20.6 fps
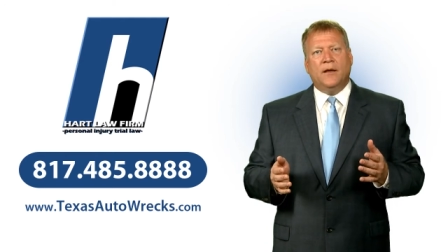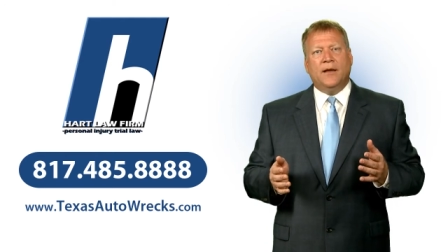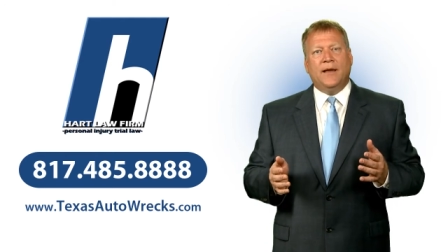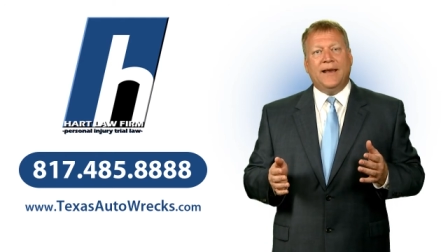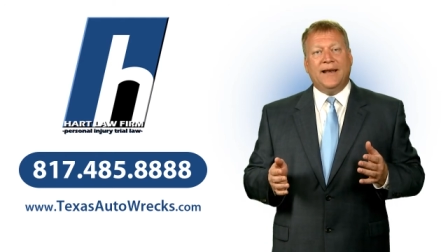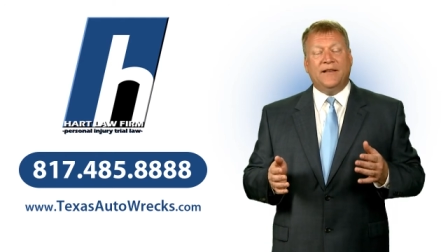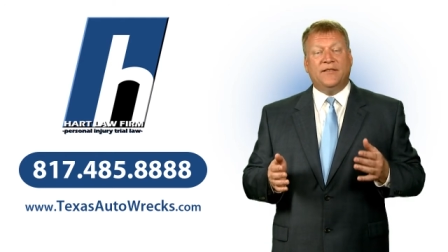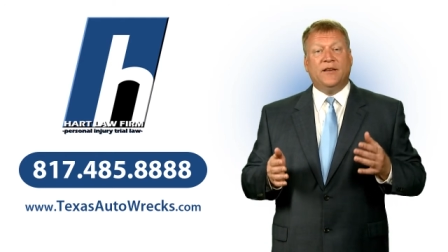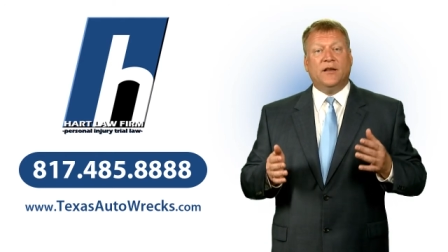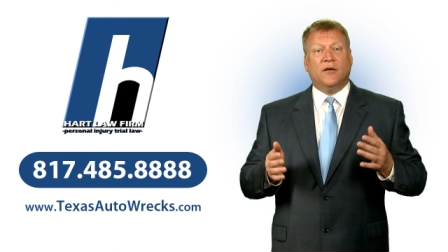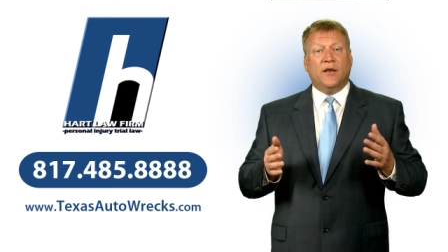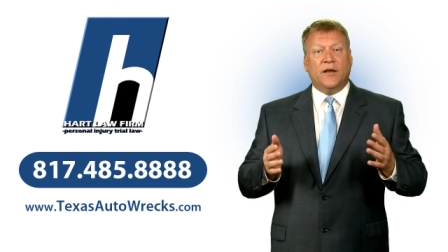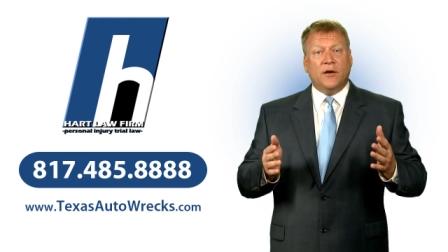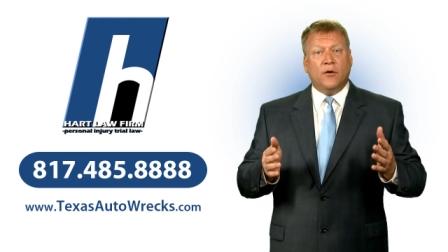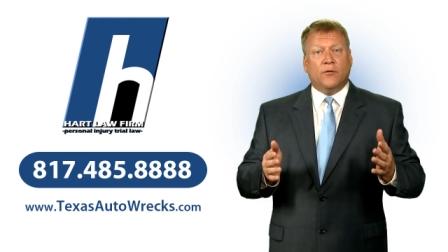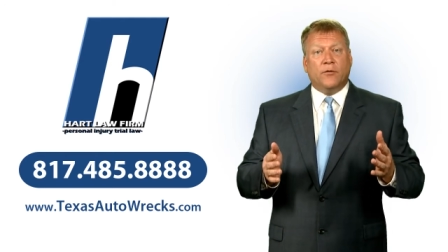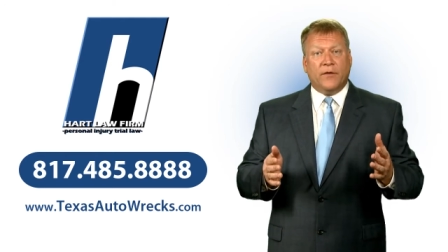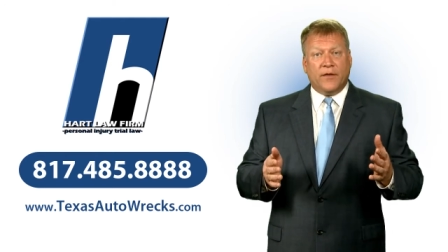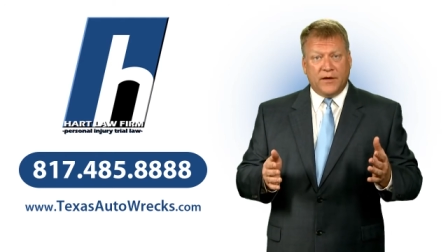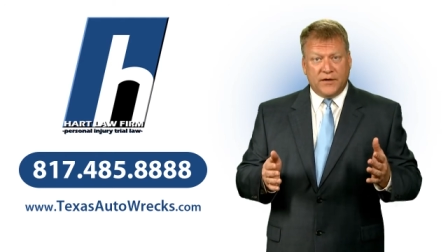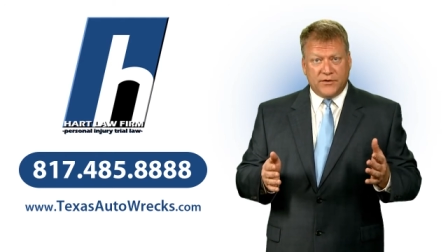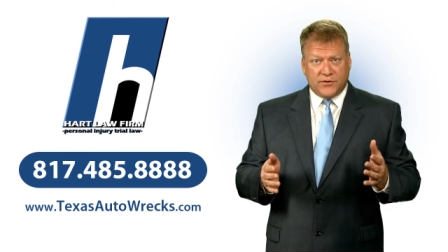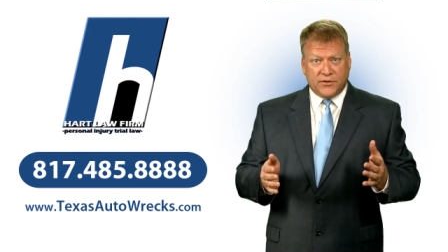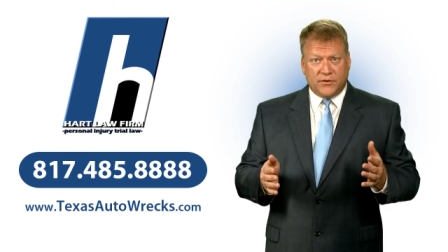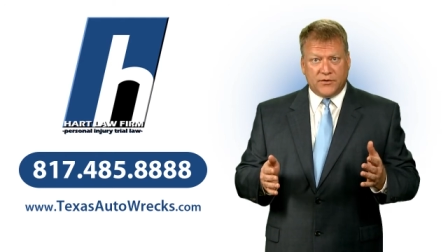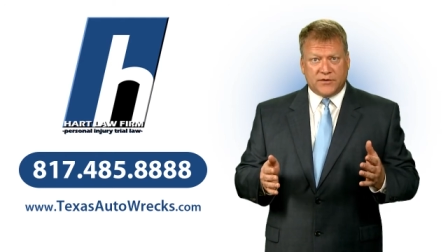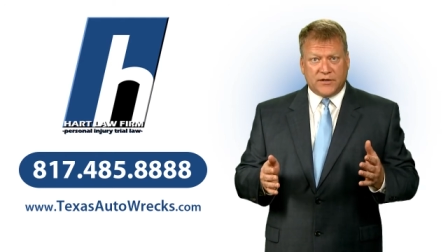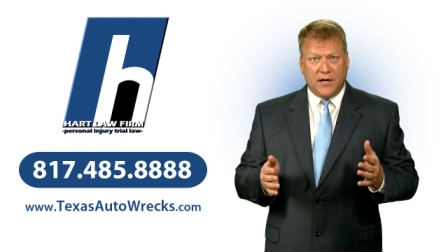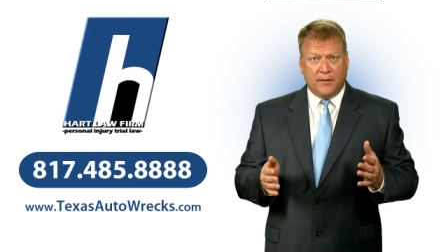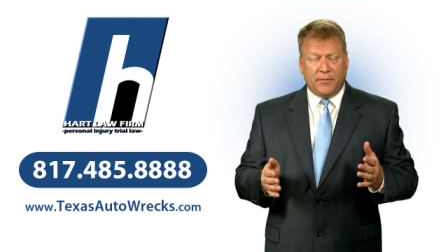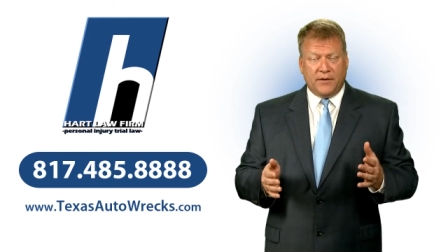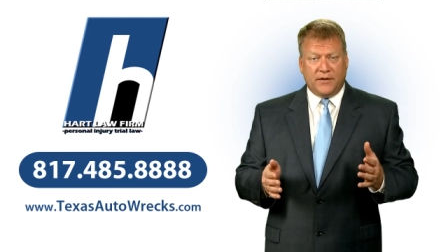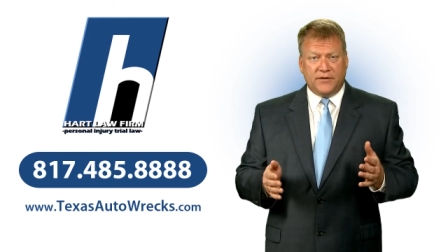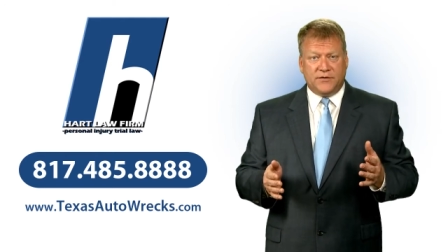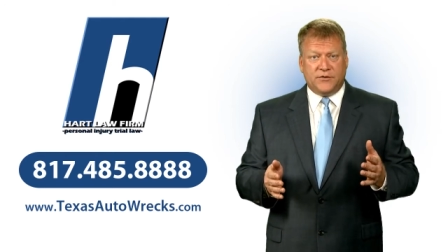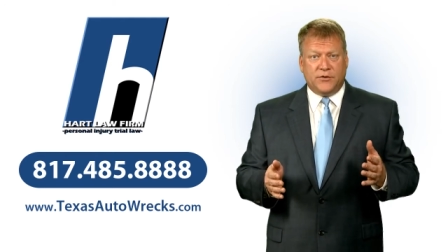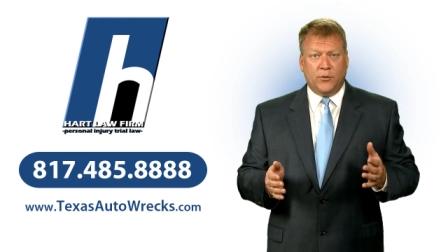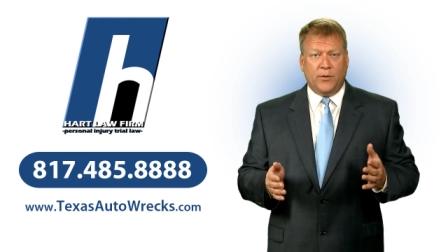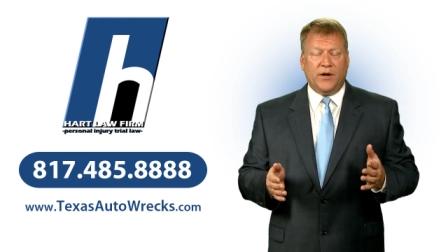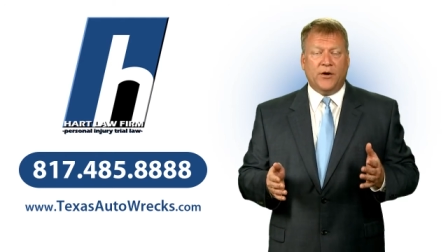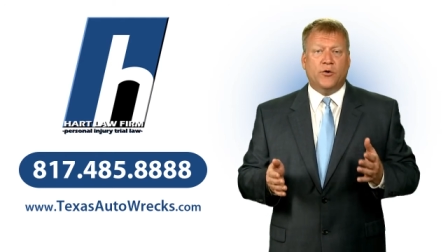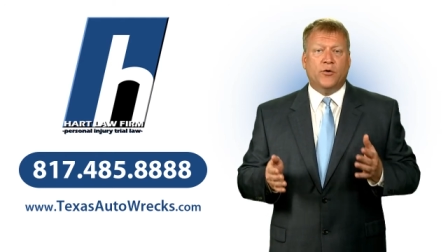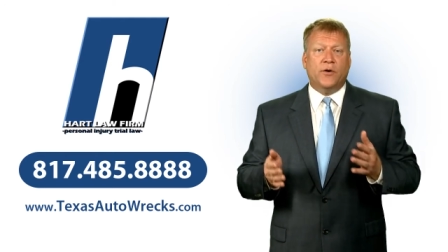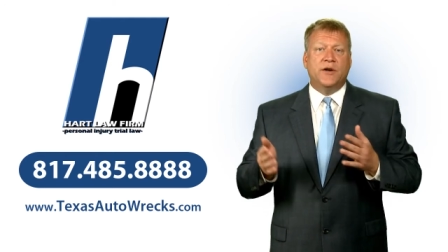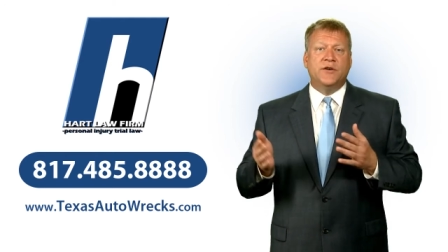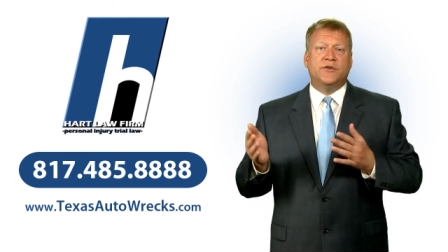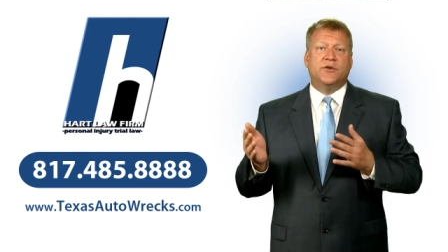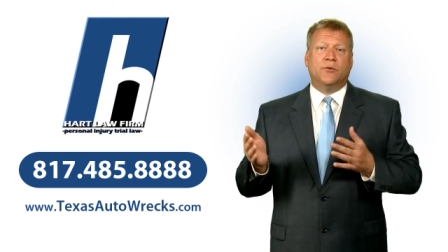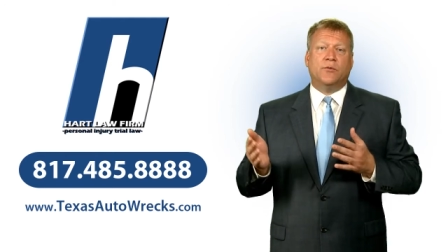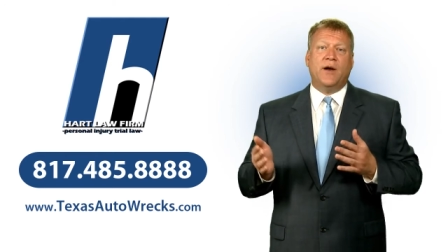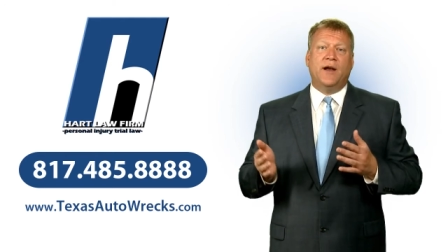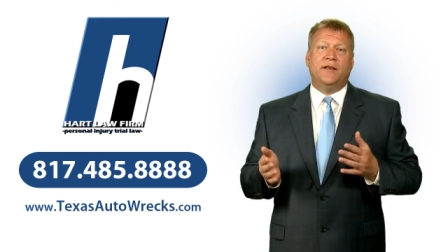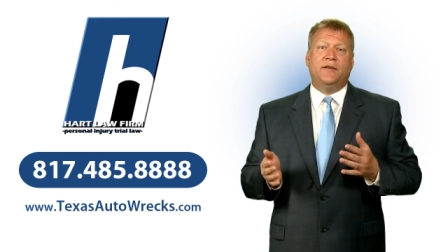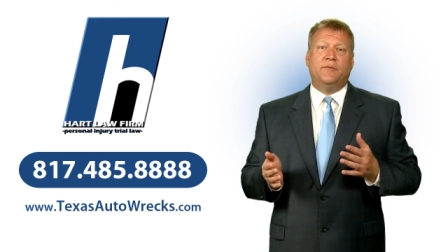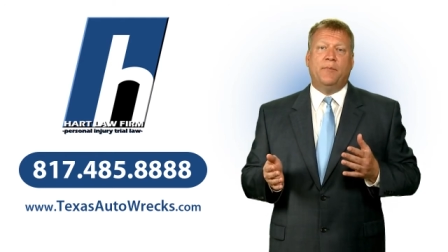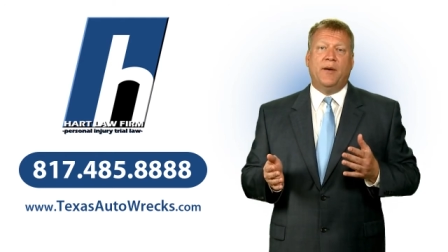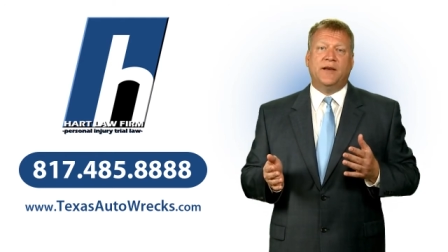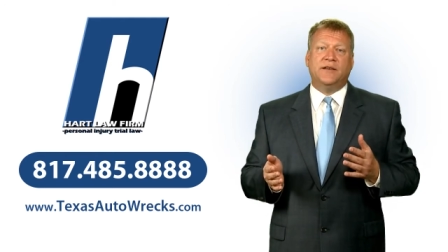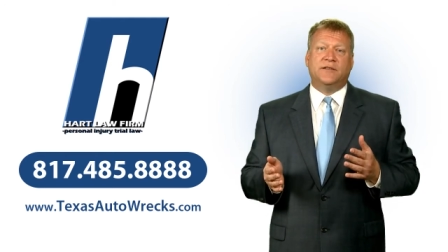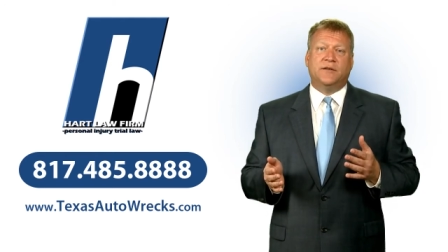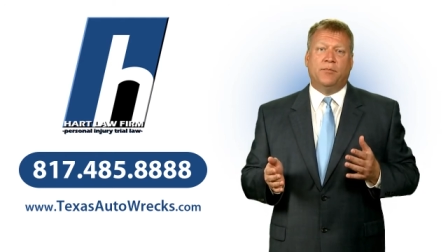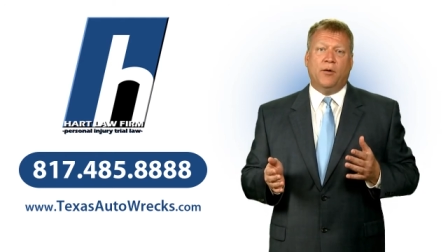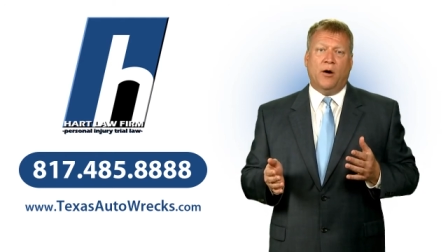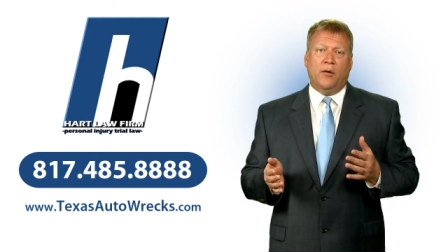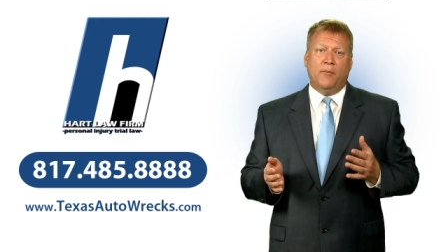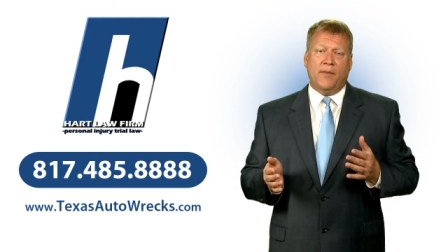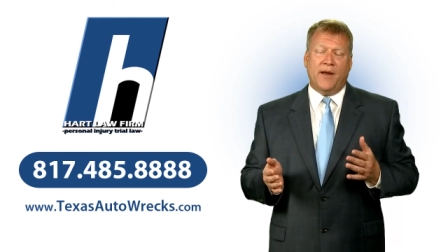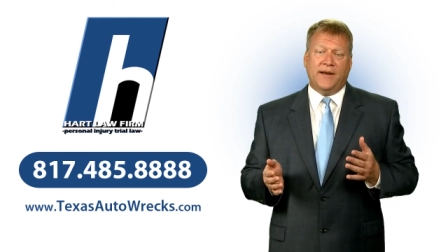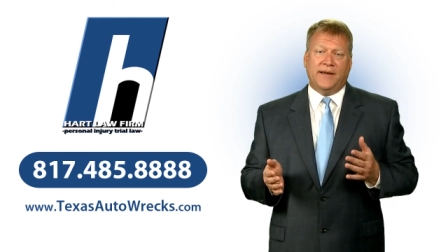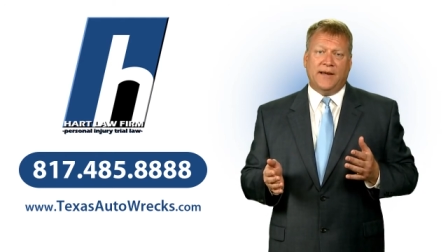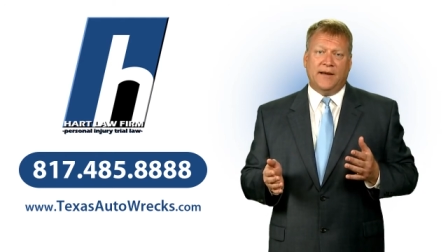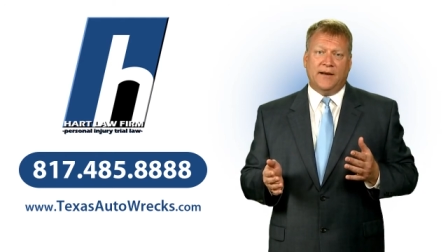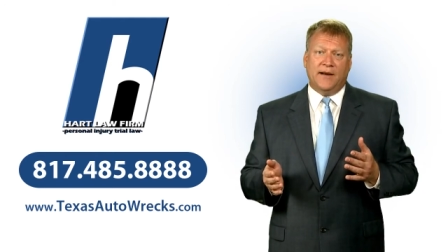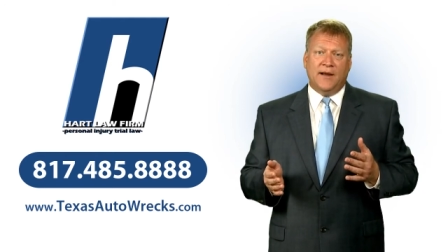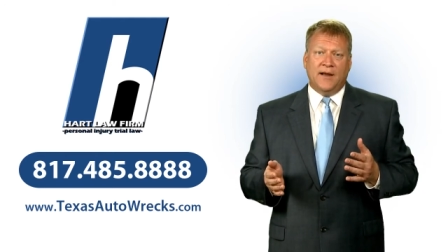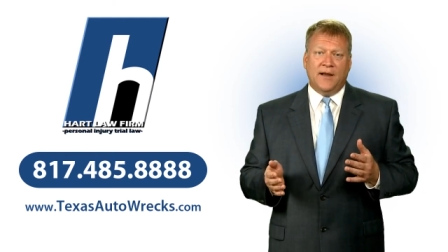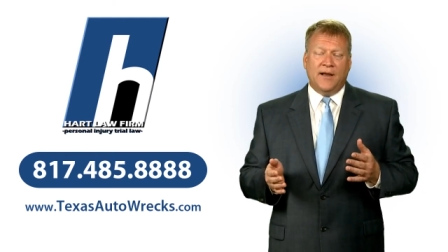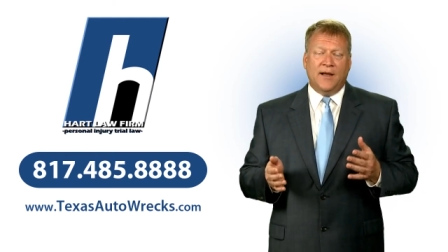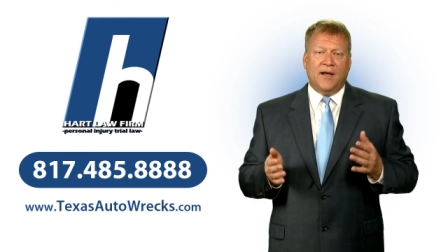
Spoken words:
It is illegal for the insurance companies to increase your rates based upon making